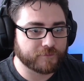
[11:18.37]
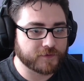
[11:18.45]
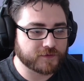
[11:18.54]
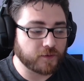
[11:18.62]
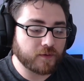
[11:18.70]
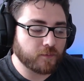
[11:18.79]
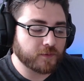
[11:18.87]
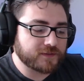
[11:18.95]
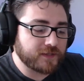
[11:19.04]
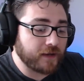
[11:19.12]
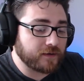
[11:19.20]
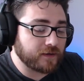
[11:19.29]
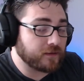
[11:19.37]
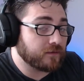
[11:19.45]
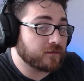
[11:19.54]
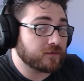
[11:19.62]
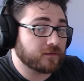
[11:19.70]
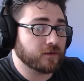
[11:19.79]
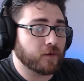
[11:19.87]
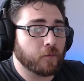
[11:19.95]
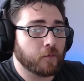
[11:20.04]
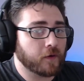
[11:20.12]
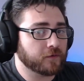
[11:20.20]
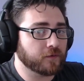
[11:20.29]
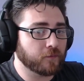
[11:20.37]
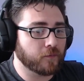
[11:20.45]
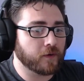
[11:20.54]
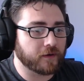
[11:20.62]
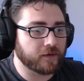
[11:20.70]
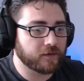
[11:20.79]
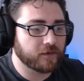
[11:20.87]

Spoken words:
So it was technically still a 1-to-1